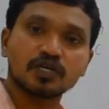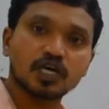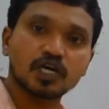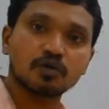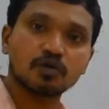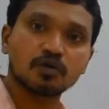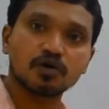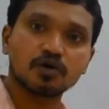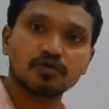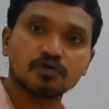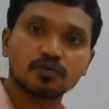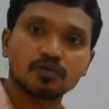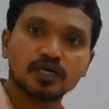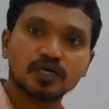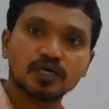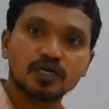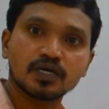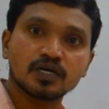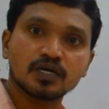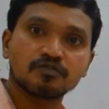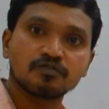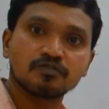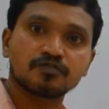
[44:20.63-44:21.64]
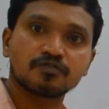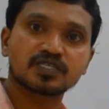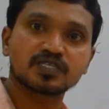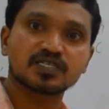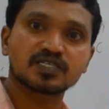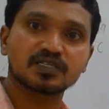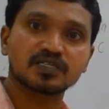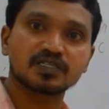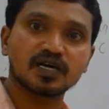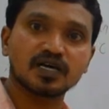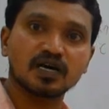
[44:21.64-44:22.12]
Elbow will be
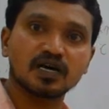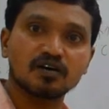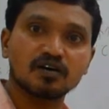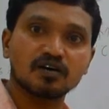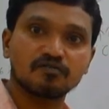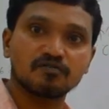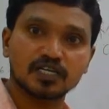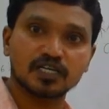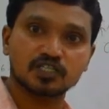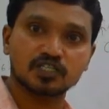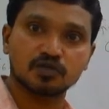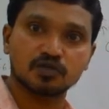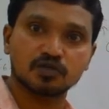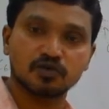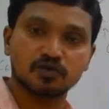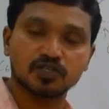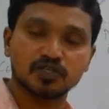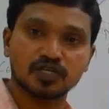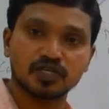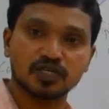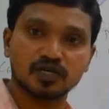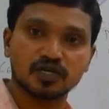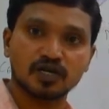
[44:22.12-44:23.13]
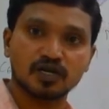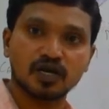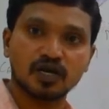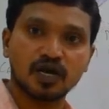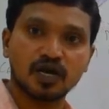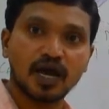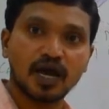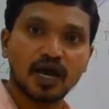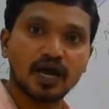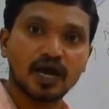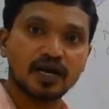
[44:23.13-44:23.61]
fixed in the flexed position
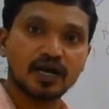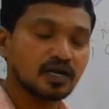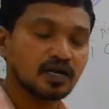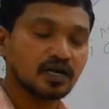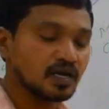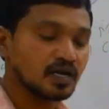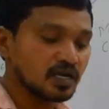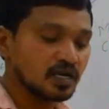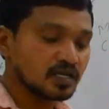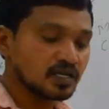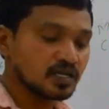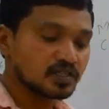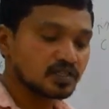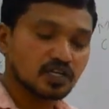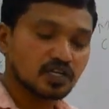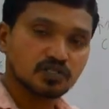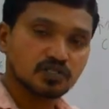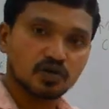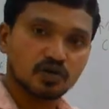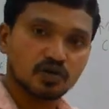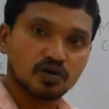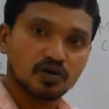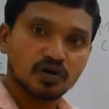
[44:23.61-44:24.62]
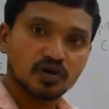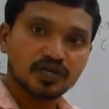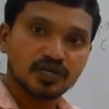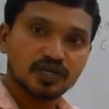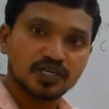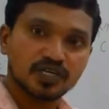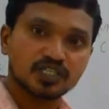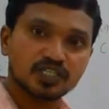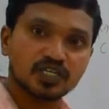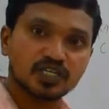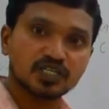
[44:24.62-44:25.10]
and there is
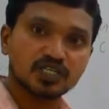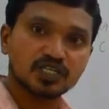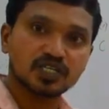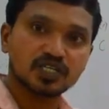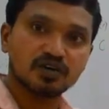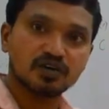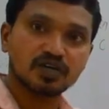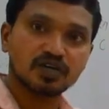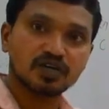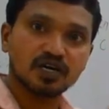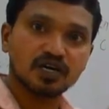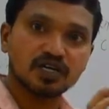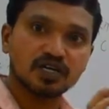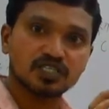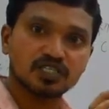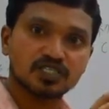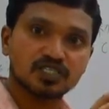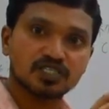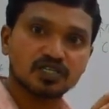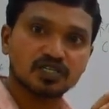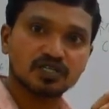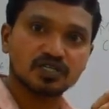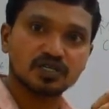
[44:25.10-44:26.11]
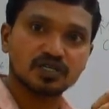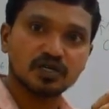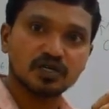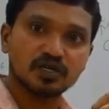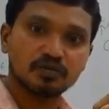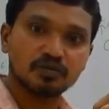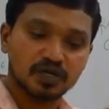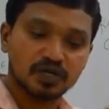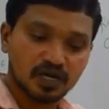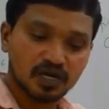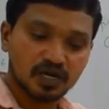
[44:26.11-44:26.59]
no extension of the wrist
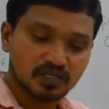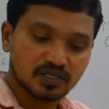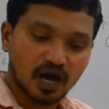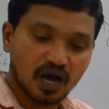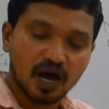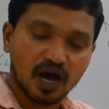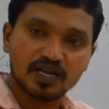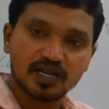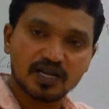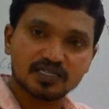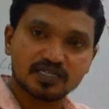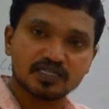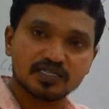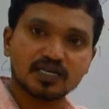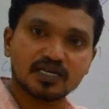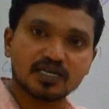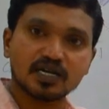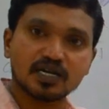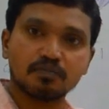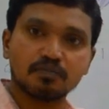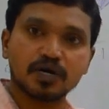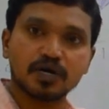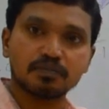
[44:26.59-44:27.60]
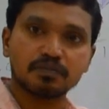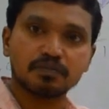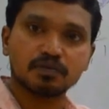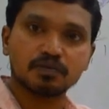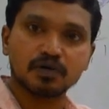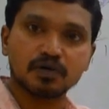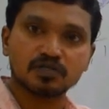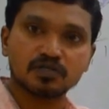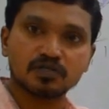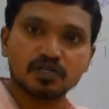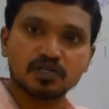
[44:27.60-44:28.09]
because all extensor
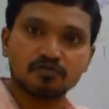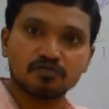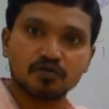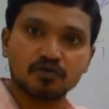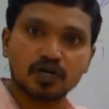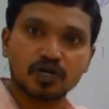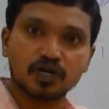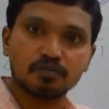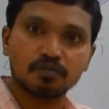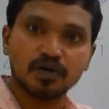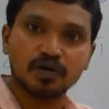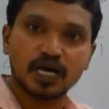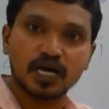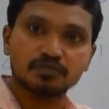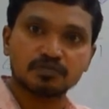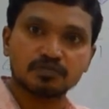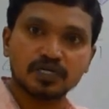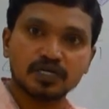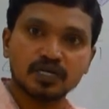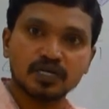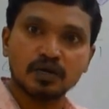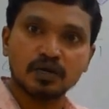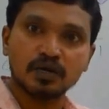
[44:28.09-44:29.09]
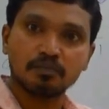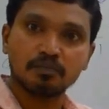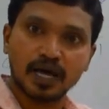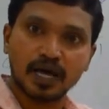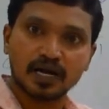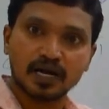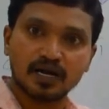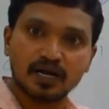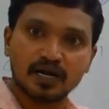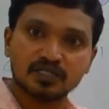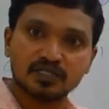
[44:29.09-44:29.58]
compartment muscles of forearm has been
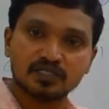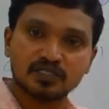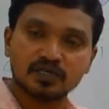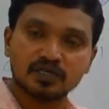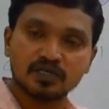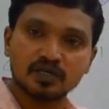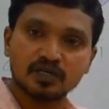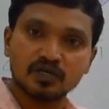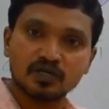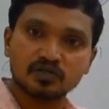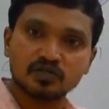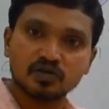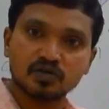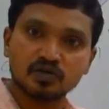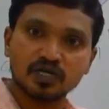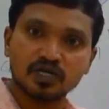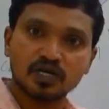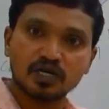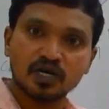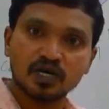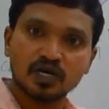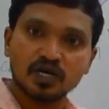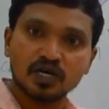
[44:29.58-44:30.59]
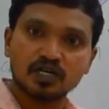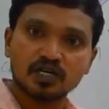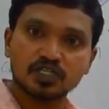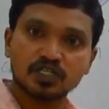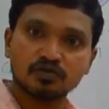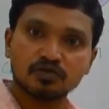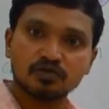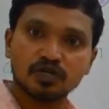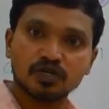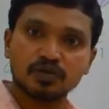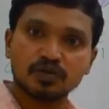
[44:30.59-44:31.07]
paralyzed, so that
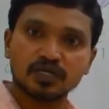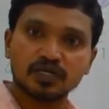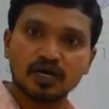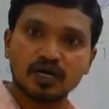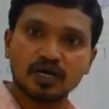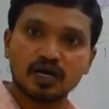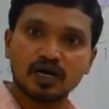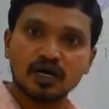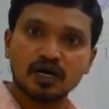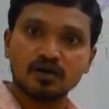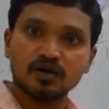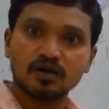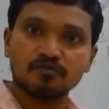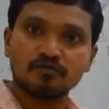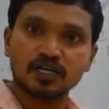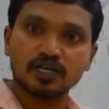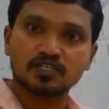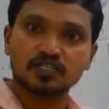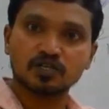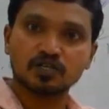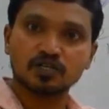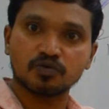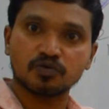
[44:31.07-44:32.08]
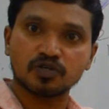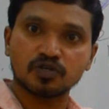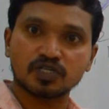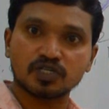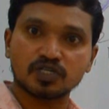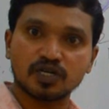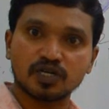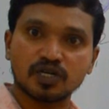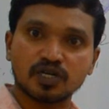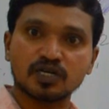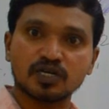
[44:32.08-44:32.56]
wrist will be in the flexed
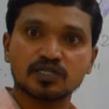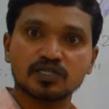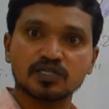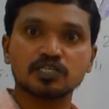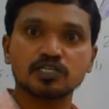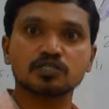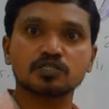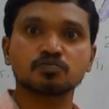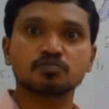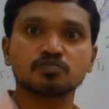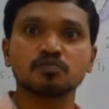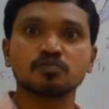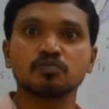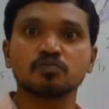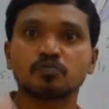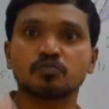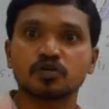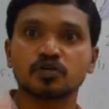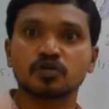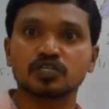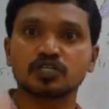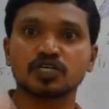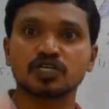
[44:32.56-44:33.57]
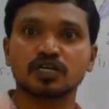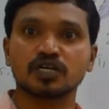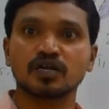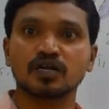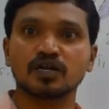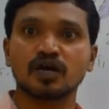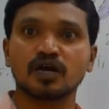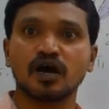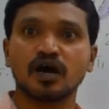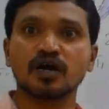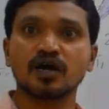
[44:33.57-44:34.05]
position. This
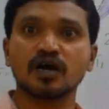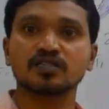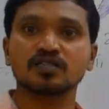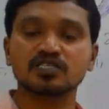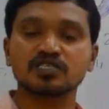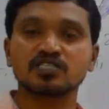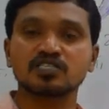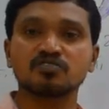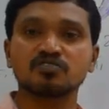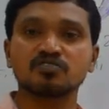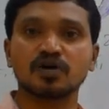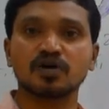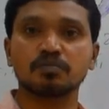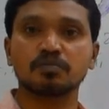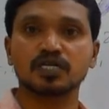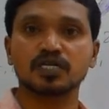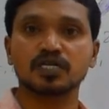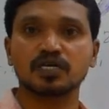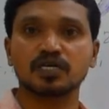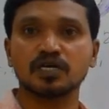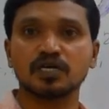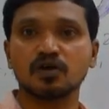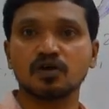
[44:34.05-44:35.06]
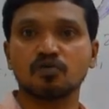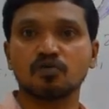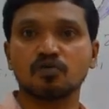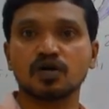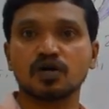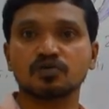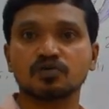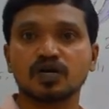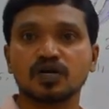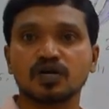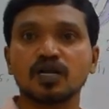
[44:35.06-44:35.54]
position or this deformity,
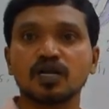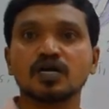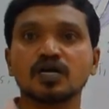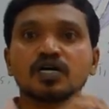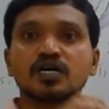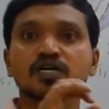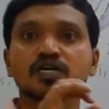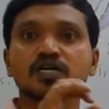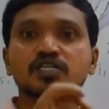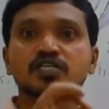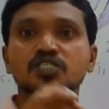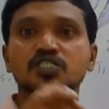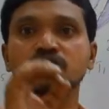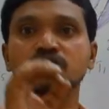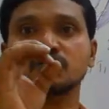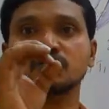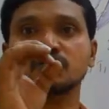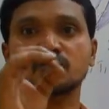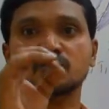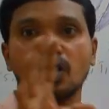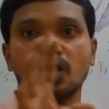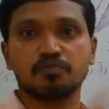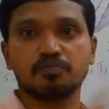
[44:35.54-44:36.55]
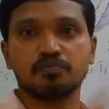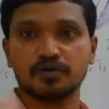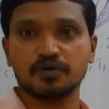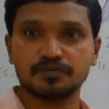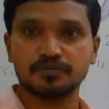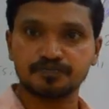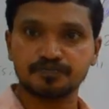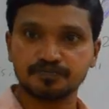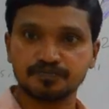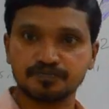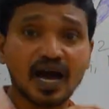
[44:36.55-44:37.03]
what we call wrist
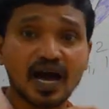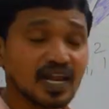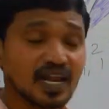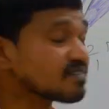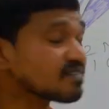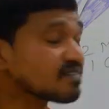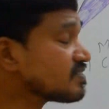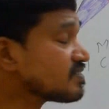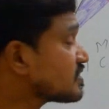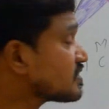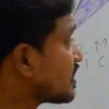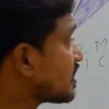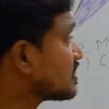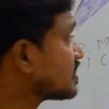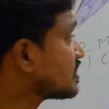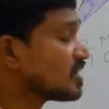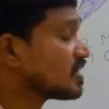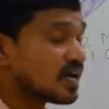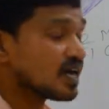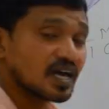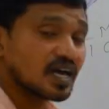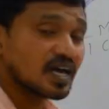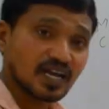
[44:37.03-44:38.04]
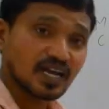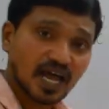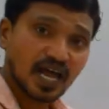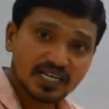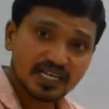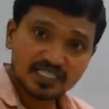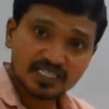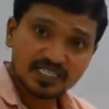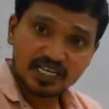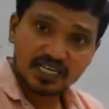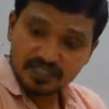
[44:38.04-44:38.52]
drop. Along with that,
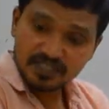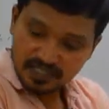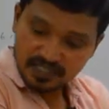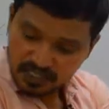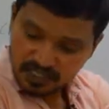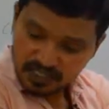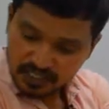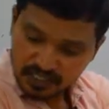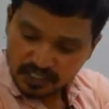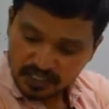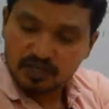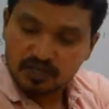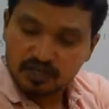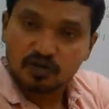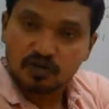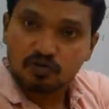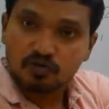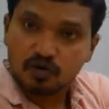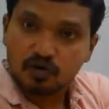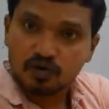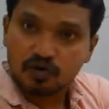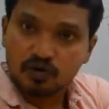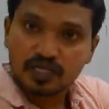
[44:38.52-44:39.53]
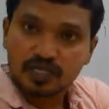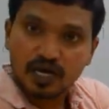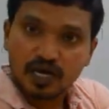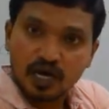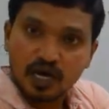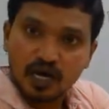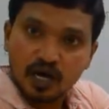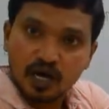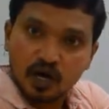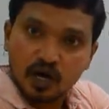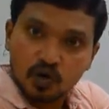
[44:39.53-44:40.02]
loss of sensation over
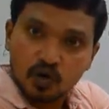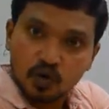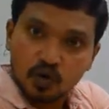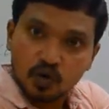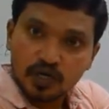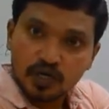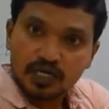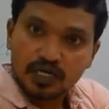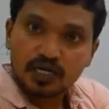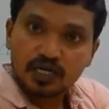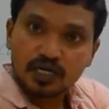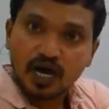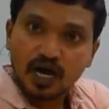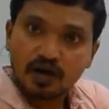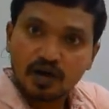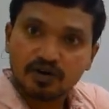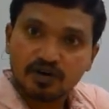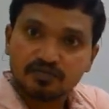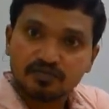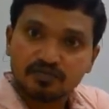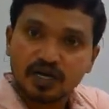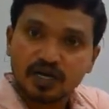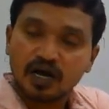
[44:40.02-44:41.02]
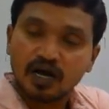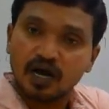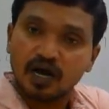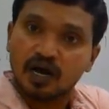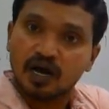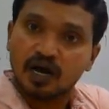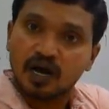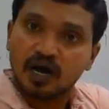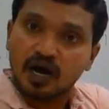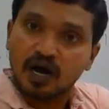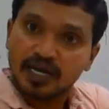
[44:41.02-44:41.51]
the lower half of
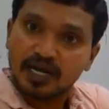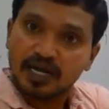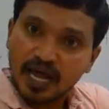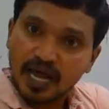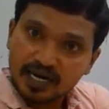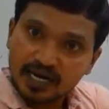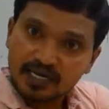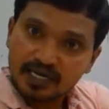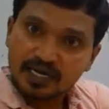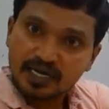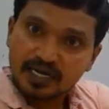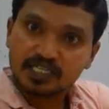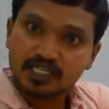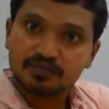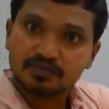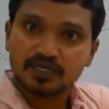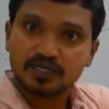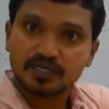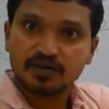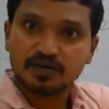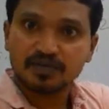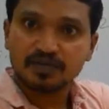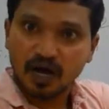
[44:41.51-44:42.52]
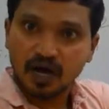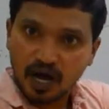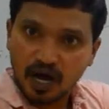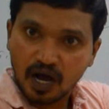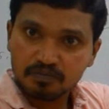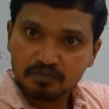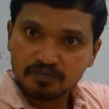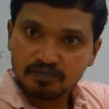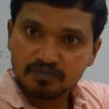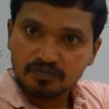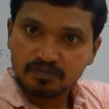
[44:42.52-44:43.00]
the lateral aspect of the
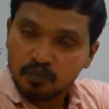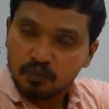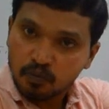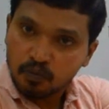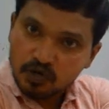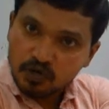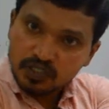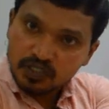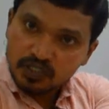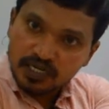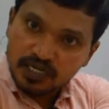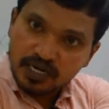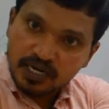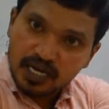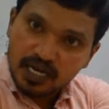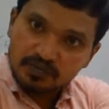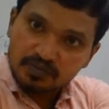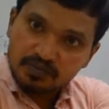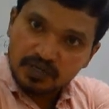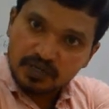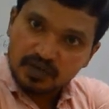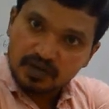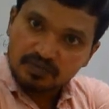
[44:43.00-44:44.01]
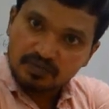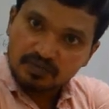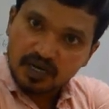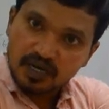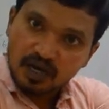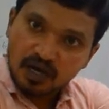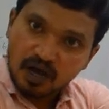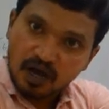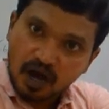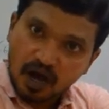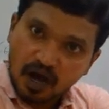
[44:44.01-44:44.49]
arm, posterior aspect of
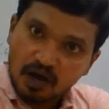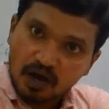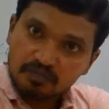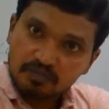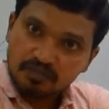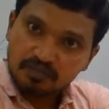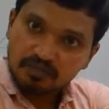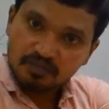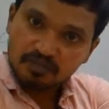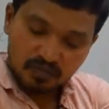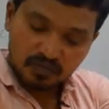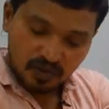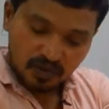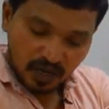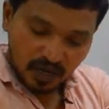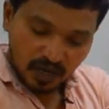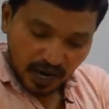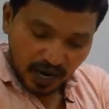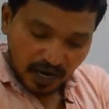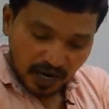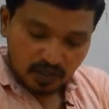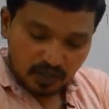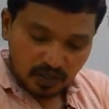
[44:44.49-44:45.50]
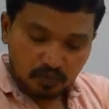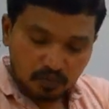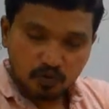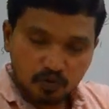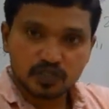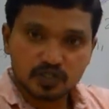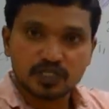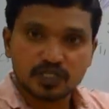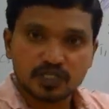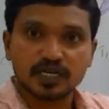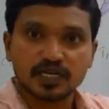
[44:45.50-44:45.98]
the arm and the
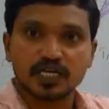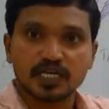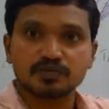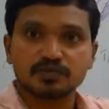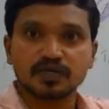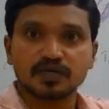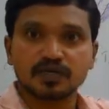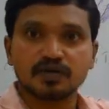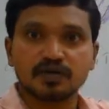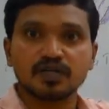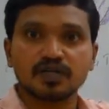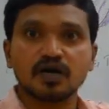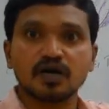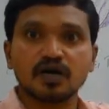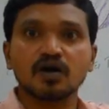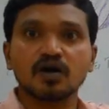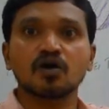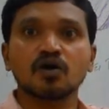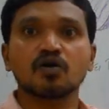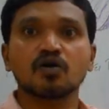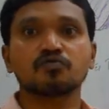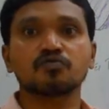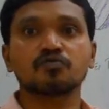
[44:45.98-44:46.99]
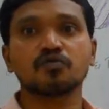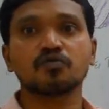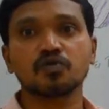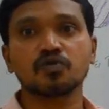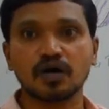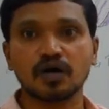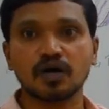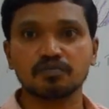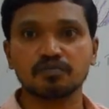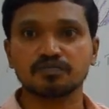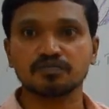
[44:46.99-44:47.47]
posterior aspect of the
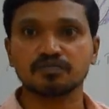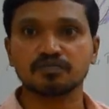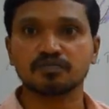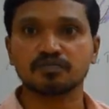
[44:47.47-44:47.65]
forearm.